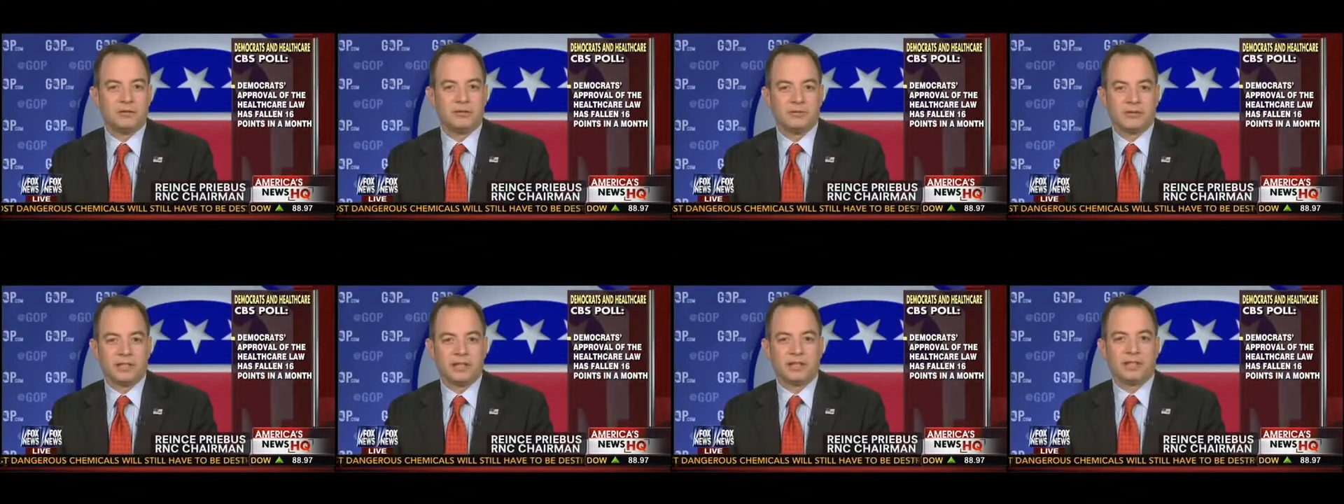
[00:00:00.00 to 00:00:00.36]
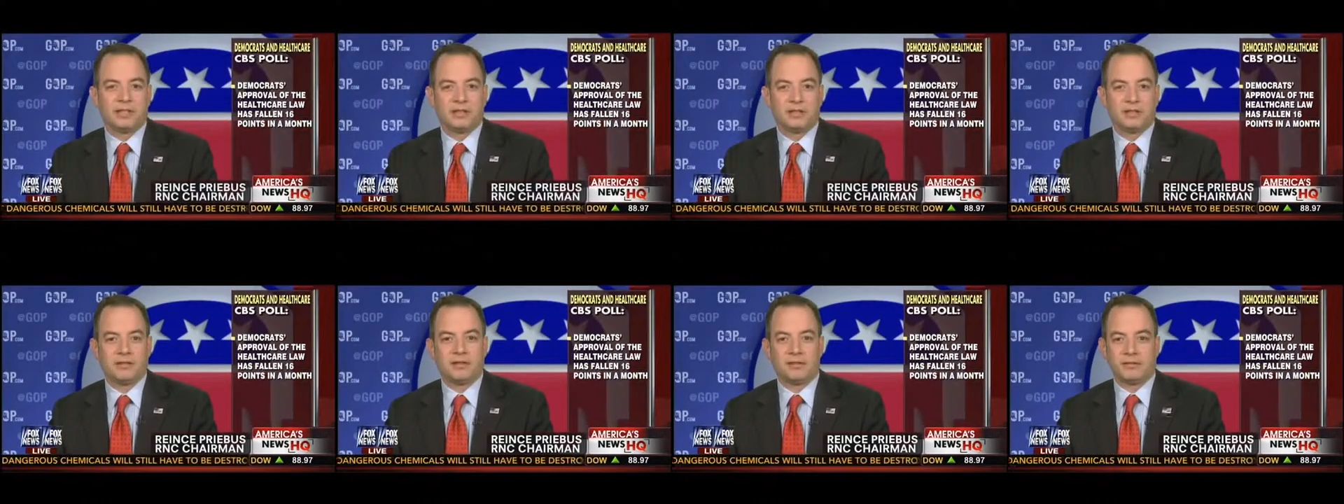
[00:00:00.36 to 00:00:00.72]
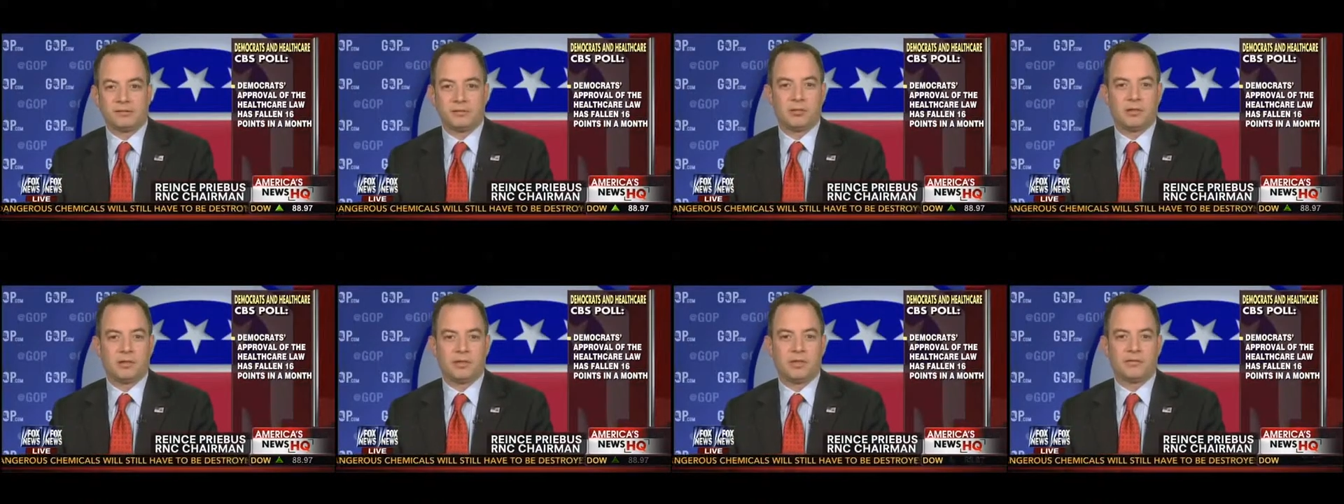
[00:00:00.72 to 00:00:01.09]
take
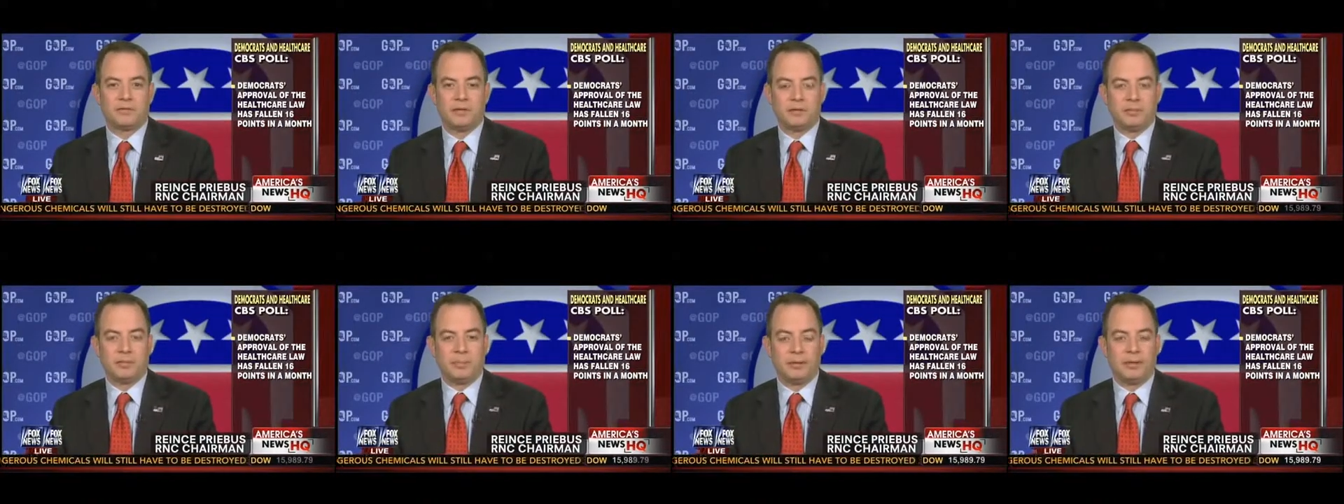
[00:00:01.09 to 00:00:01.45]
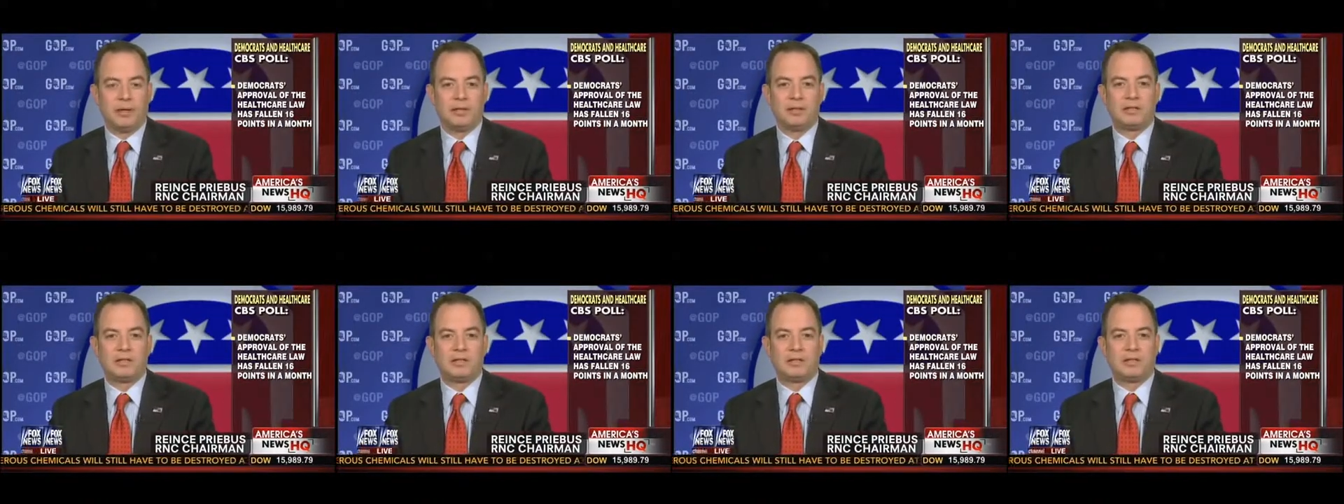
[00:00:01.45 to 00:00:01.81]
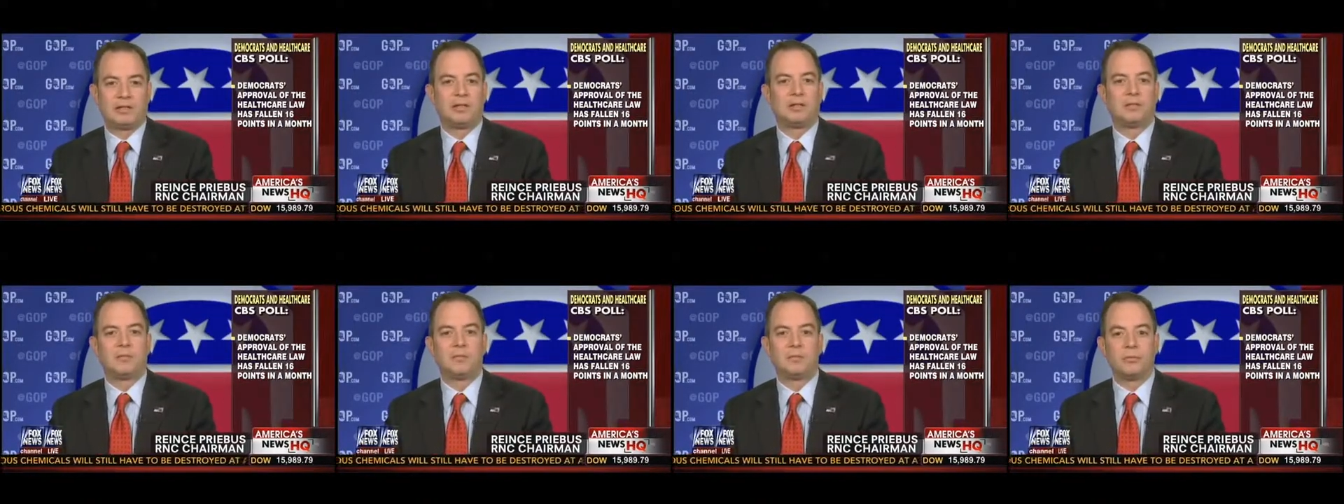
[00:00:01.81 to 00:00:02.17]
whatever parts
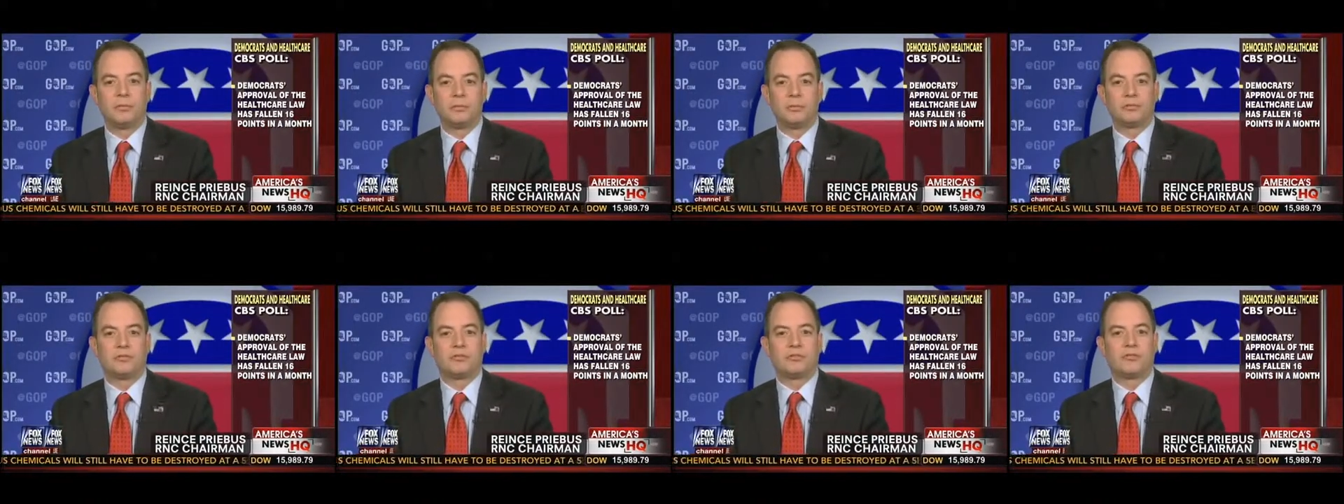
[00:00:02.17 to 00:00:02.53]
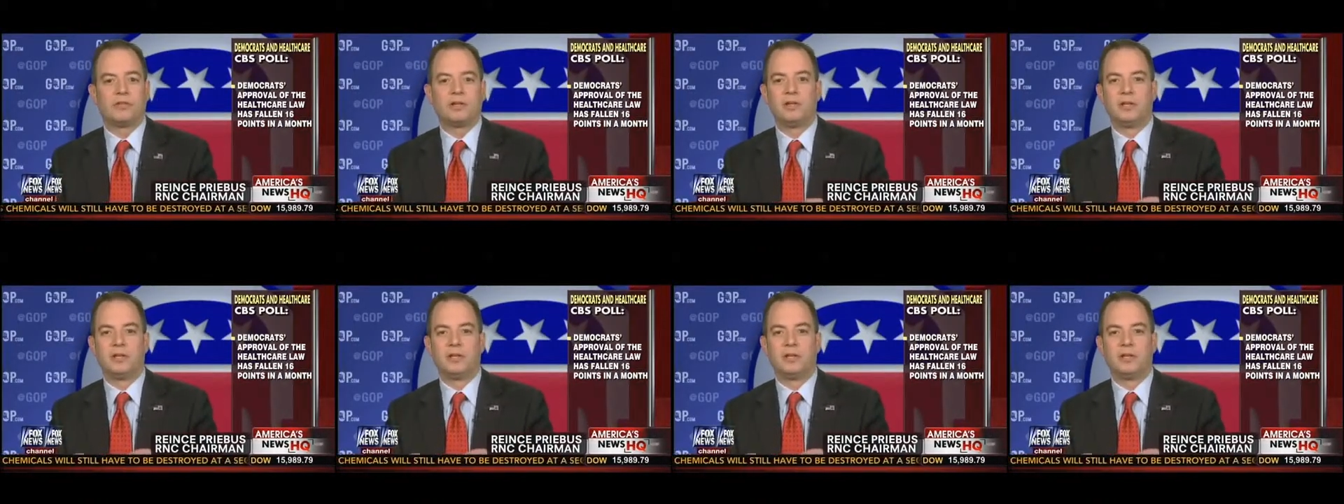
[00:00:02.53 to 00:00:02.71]
are most